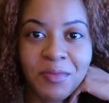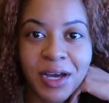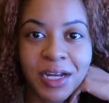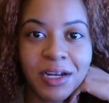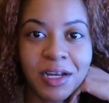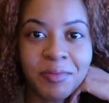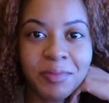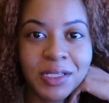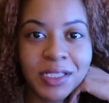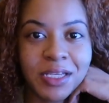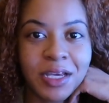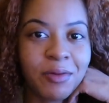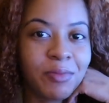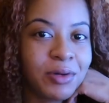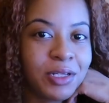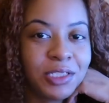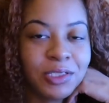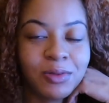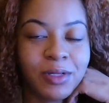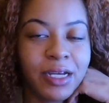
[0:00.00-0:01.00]
My name is
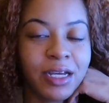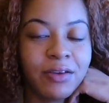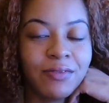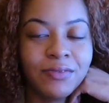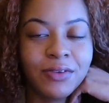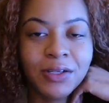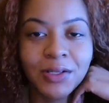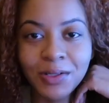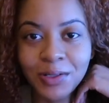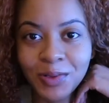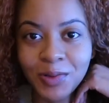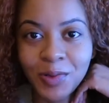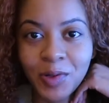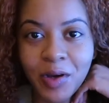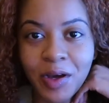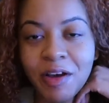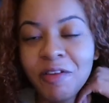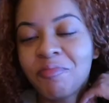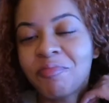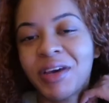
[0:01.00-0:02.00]
Amber Joy. If you're new,
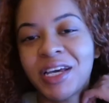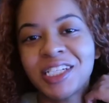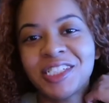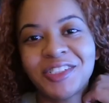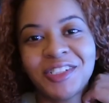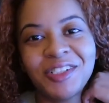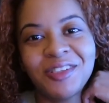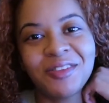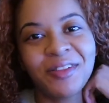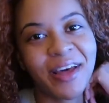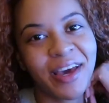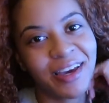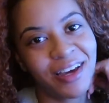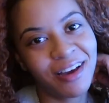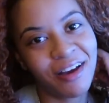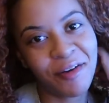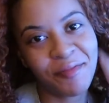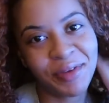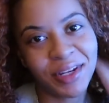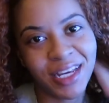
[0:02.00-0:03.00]
make sure you like,
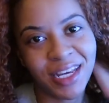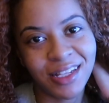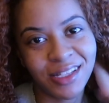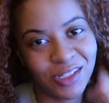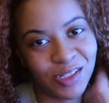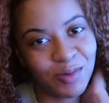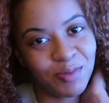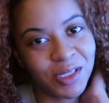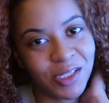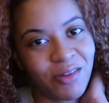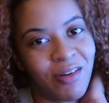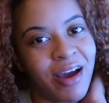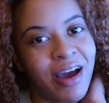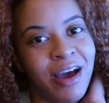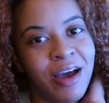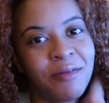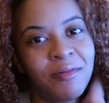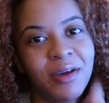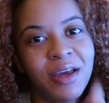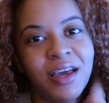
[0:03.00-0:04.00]
comment, and
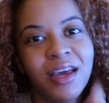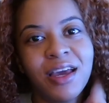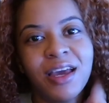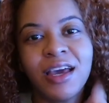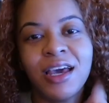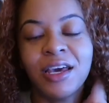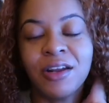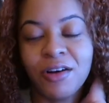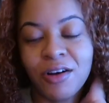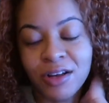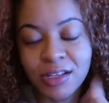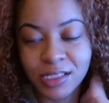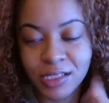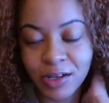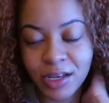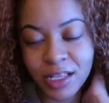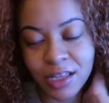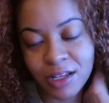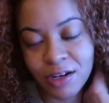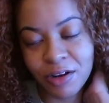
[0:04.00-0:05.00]
subscribe. And also
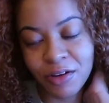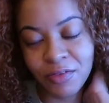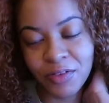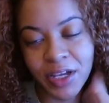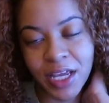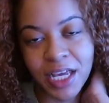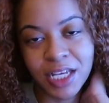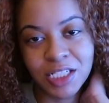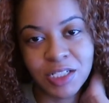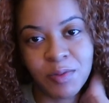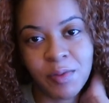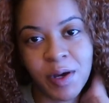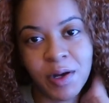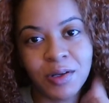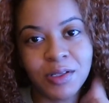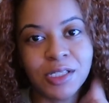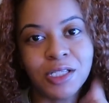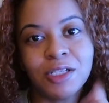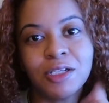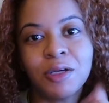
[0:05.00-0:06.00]
hit the notification
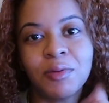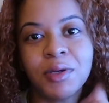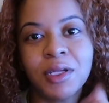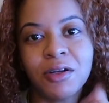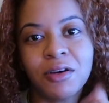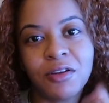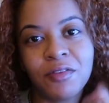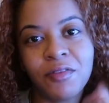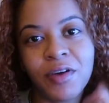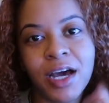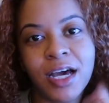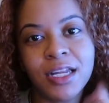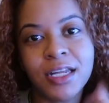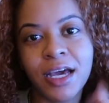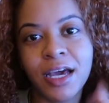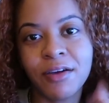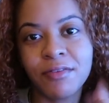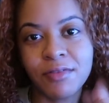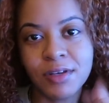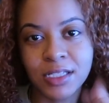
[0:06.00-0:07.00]
bell so you can be notified
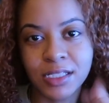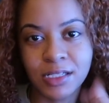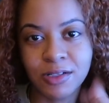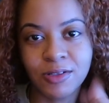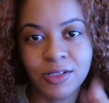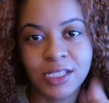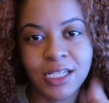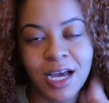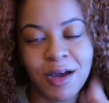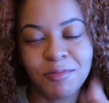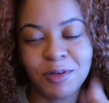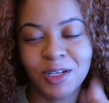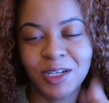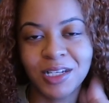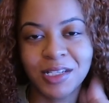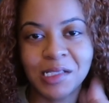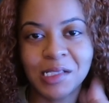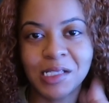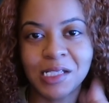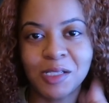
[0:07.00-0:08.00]
every single time your
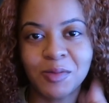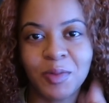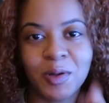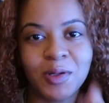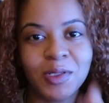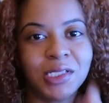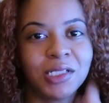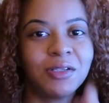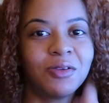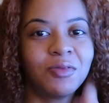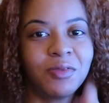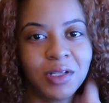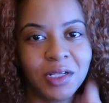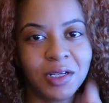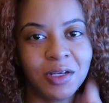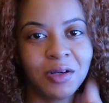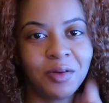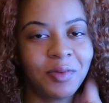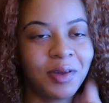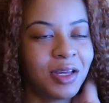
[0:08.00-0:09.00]
good sis posts a new
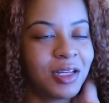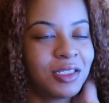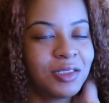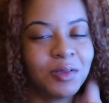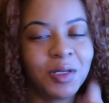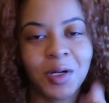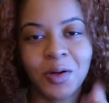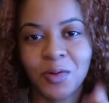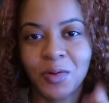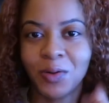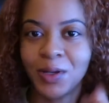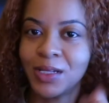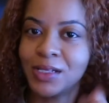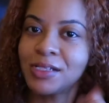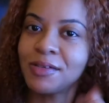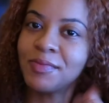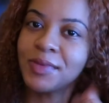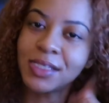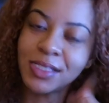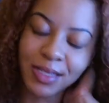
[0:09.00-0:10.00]
video, because you don't want
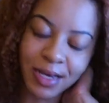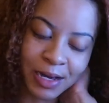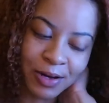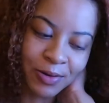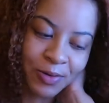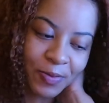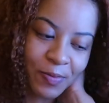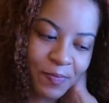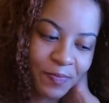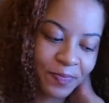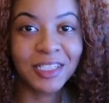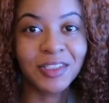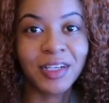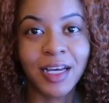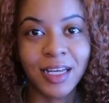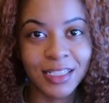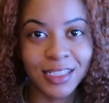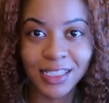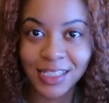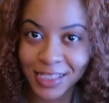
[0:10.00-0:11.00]
to miss out. As you
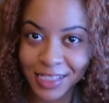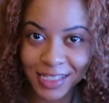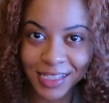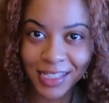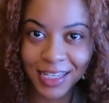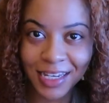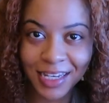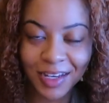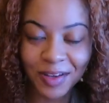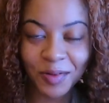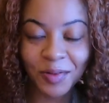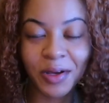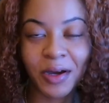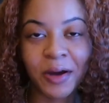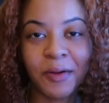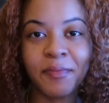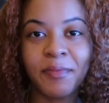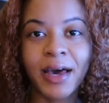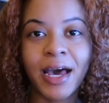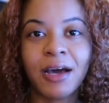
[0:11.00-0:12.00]
guys can see, we
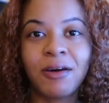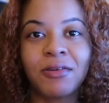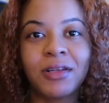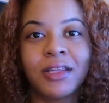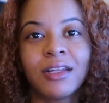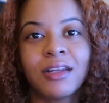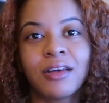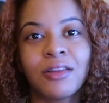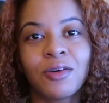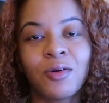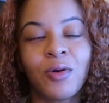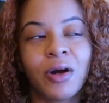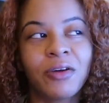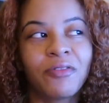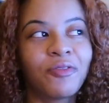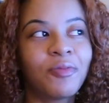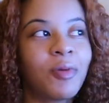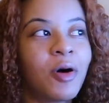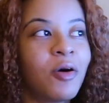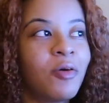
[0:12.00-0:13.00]
are back with another
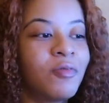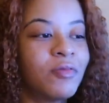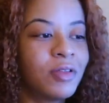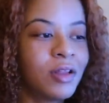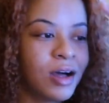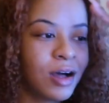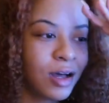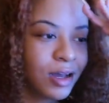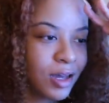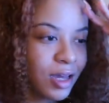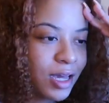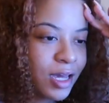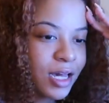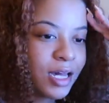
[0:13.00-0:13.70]
work from home vlog.